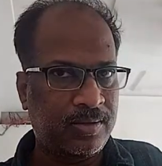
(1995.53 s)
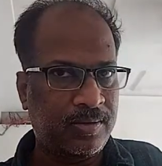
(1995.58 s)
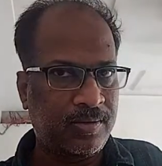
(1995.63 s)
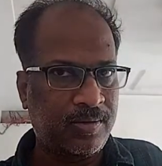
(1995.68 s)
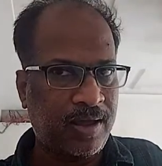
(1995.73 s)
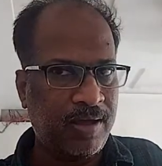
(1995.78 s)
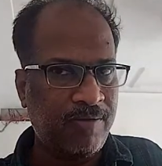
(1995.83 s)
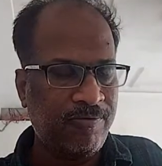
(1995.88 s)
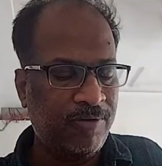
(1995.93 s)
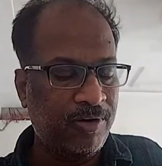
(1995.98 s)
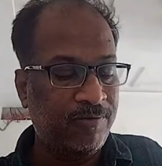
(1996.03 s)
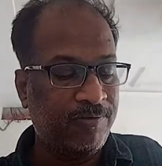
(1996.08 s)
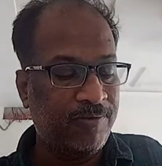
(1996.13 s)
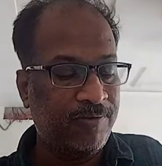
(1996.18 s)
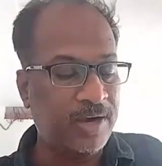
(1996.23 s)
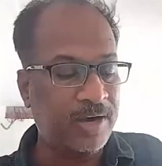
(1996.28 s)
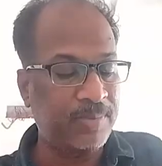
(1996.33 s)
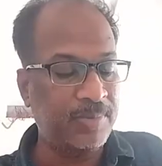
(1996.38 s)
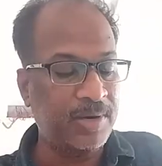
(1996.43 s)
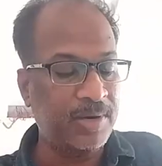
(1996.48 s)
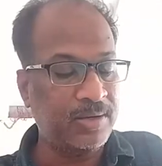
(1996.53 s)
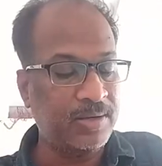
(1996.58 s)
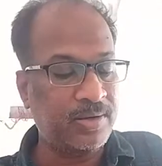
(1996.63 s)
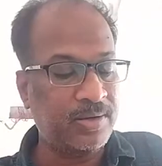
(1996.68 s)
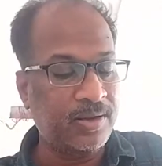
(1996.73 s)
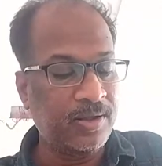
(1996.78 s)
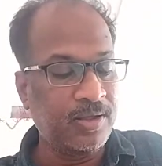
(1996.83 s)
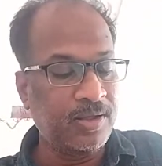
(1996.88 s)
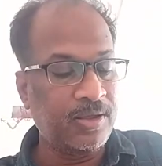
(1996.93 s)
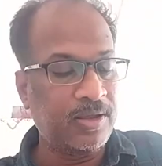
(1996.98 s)
Okay, food fad means
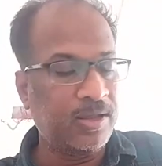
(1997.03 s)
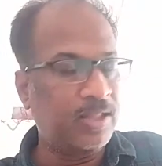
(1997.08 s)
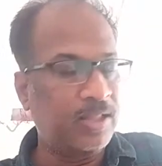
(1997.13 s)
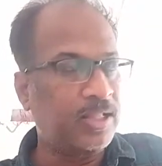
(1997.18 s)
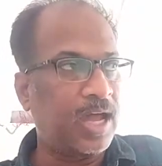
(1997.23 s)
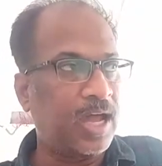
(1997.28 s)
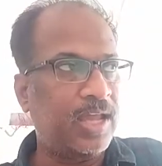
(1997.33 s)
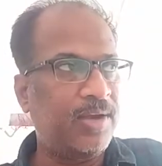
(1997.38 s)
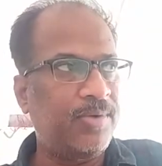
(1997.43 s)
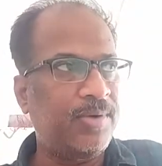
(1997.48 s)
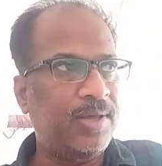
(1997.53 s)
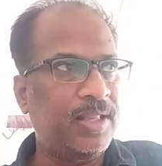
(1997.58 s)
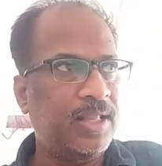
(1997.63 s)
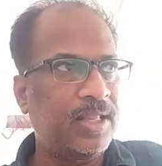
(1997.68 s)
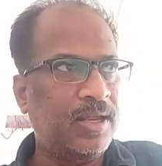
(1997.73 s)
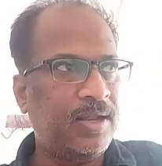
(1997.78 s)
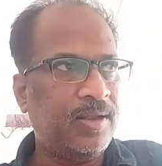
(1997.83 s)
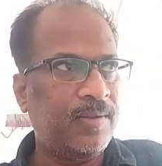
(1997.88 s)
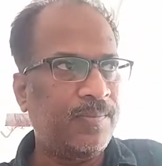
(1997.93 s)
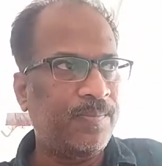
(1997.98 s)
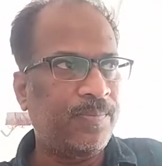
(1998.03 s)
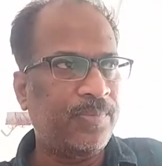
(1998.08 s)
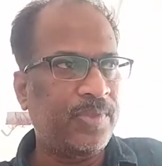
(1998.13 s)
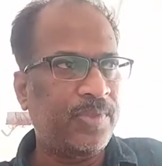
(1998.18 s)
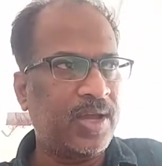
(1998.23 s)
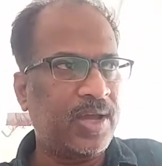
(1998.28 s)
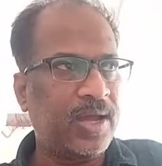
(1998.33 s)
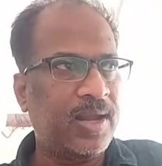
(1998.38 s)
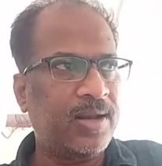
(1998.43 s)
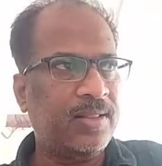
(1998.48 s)
in the Ayurvedic
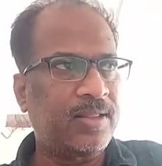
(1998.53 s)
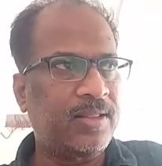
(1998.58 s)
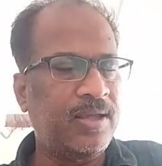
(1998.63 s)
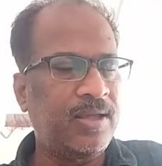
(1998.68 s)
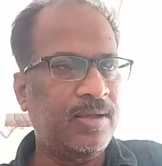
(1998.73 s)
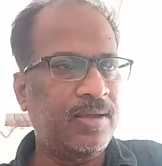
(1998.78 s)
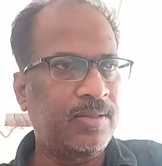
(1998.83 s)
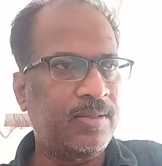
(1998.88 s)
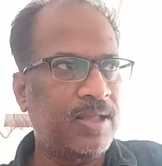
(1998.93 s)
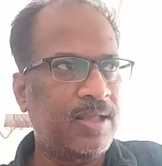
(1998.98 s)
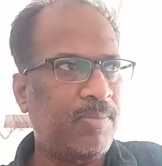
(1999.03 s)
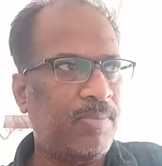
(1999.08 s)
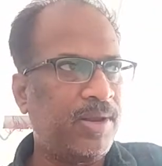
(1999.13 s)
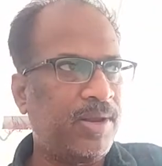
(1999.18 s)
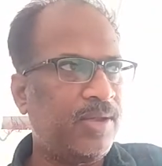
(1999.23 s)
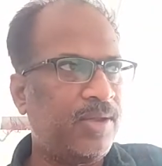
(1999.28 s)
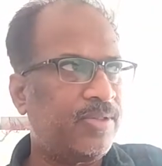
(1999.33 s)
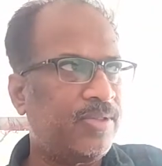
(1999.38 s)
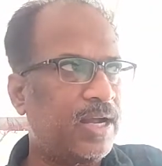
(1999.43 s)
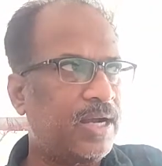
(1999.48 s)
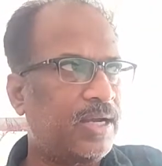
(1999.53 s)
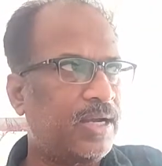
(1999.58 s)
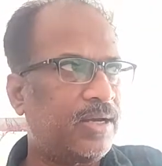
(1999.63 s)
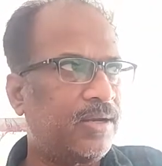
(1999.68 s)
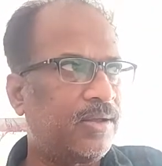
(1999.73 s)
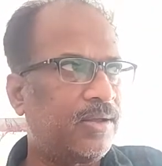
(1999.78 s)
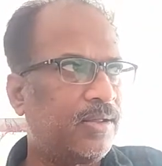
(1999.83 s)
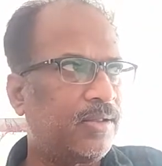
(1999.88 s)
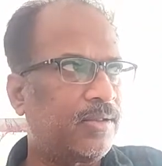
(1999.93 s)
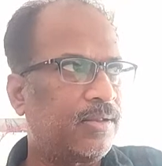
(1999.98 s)
they believe
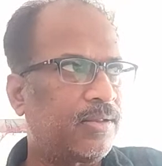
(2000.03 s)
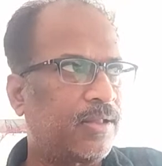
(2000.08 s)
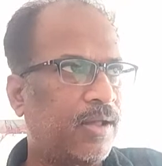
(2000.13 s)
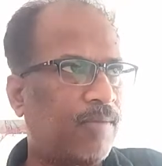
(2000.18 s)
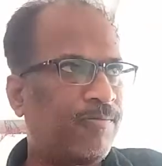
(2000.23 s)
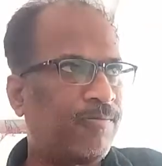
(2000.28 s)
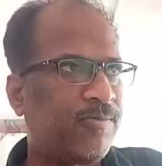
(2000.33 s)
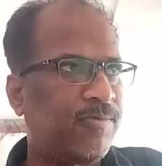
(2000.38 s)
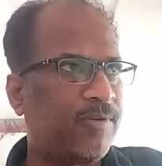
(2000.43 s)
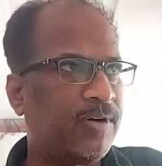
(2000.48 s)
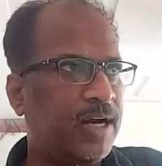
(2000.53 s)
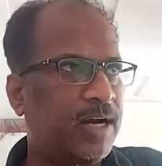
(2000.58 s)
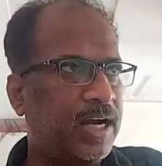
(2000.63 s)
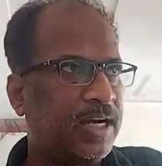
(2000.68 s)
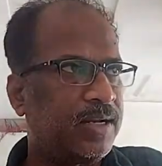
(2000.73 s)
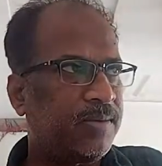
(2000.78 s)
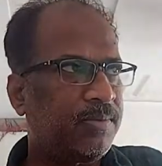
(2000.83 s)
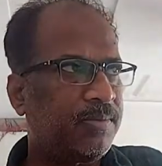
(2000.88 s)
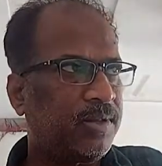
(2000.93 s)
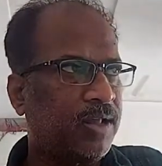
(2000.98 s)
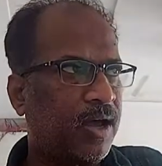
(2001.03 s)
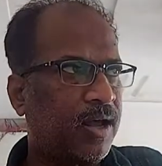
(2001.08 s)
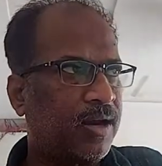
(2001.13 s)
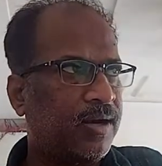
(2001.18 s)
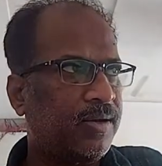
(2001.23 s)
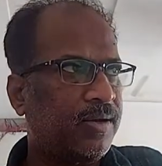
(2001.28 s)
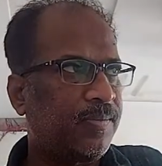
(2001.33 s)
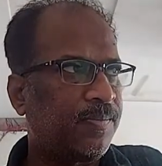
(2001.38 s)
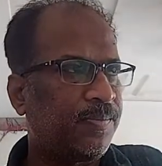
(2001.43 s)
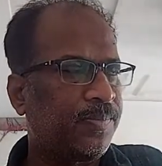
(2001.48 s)
that some food items
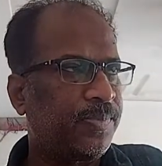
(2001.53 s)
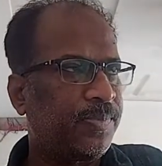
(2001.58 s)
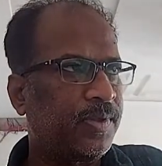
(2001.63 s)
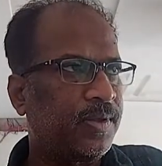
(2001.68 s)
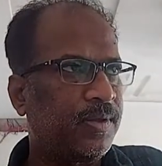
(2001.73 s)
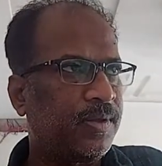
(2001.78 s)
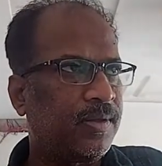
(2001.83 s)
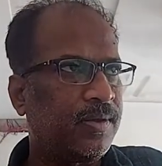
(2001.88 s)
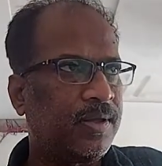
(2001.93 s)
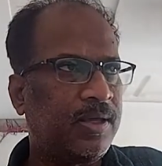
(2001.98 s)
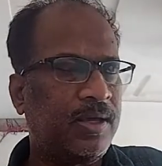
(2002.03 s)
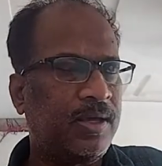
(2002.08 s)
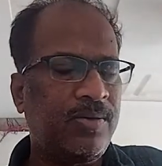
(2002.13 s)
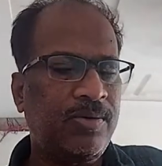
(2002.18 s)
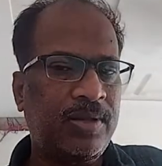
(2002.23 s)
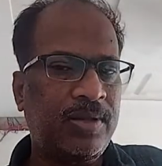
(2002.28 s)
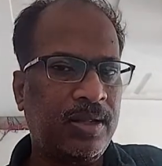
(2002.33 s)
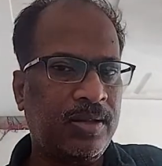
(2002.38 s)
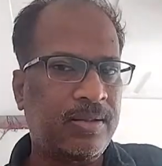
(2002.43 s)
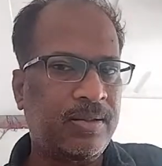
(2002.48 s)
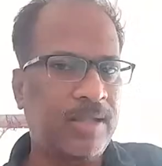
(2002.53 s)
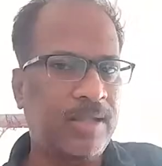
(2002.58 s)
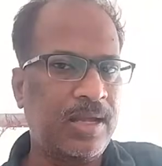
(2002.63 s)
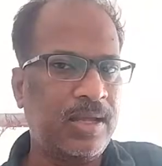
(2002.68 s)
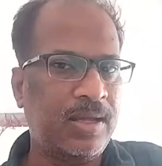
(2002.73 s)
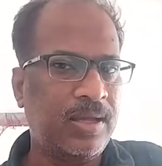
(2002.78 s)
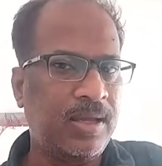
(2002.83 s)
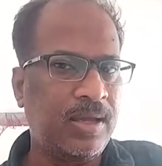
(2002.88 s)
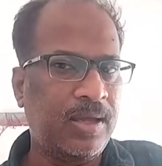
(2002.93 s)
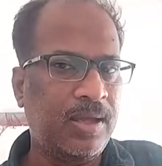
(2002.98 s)
are gives us
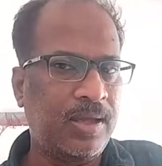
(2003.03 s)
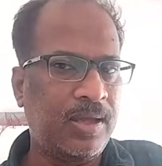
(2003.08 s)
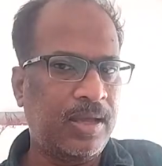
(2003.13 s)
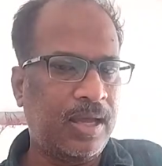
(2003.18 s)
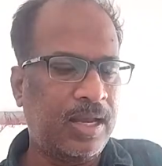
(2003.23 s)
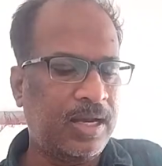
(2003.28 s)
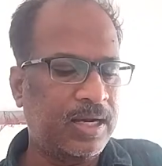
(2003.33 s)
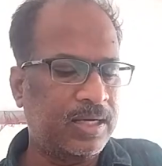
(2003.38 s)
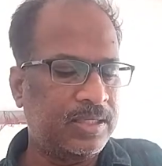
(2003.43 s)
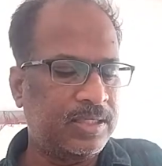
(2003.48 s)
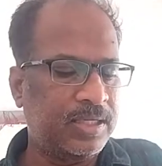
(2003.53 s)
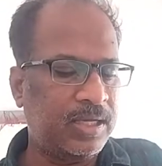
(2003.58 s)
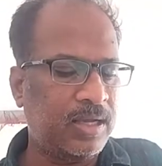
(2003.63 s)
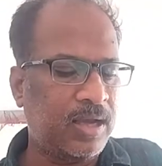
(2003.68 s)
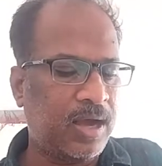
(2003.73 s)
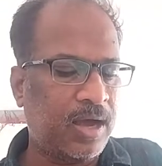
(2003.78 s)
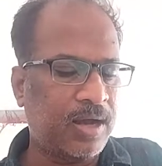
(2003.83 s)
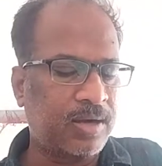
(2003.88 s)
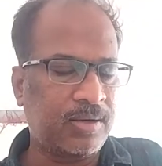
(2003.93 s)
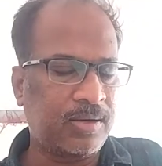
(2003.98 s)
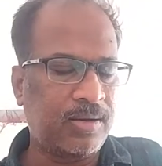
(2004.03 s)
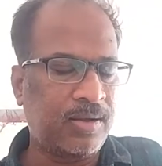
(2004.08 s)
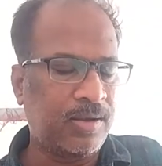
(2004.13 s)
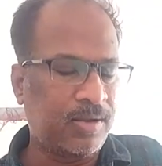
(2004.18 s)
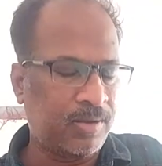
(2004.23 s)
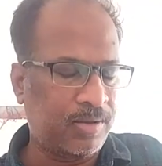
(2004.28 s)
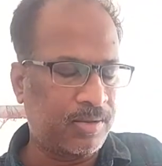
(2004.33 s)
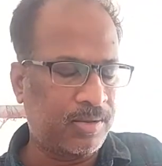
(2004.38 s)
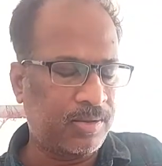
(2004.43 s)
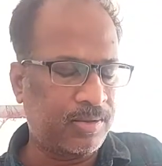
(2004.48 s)
the allergy or
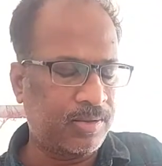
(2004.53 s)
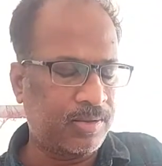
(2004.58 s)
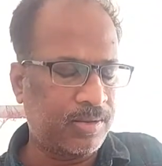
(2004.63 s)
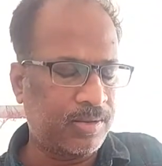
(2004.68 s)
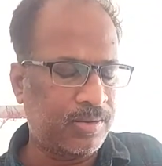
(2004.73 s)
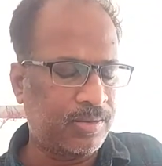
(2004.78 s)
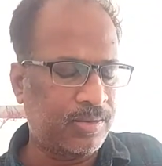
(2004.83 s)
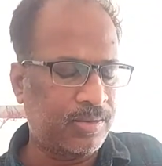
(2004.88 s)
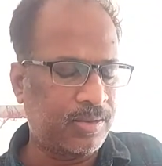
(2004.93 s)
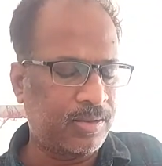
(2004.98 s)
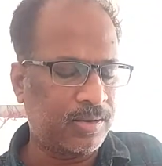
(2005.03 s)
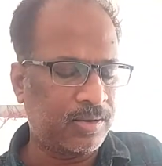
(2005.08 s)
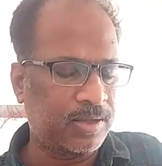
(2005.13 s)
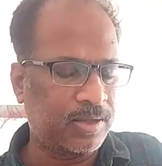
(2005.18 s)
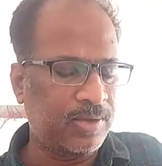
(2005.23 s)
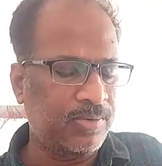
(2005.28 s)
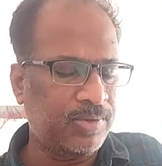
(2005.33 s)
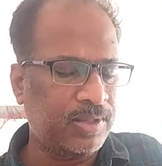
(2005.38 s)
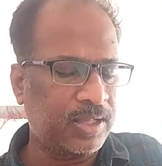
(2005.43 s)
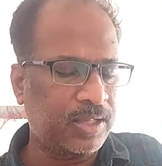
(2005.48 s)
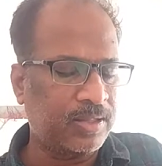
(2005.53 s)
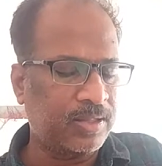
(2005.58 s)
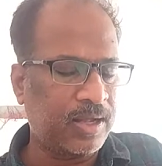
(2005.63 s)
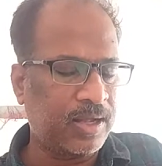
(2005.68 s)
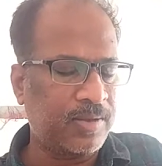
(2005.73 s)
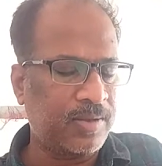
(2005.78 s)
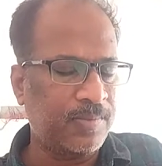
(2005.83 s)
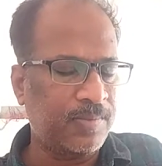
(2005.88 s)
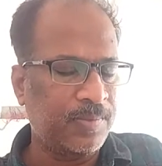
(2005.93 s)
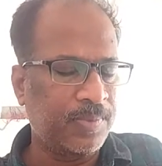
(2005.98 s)
gives us
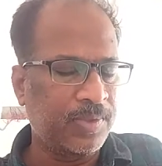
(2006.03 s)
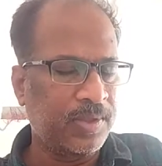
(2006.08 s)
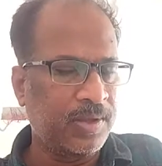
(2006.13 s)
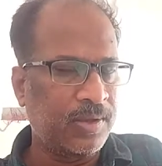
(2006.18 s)
the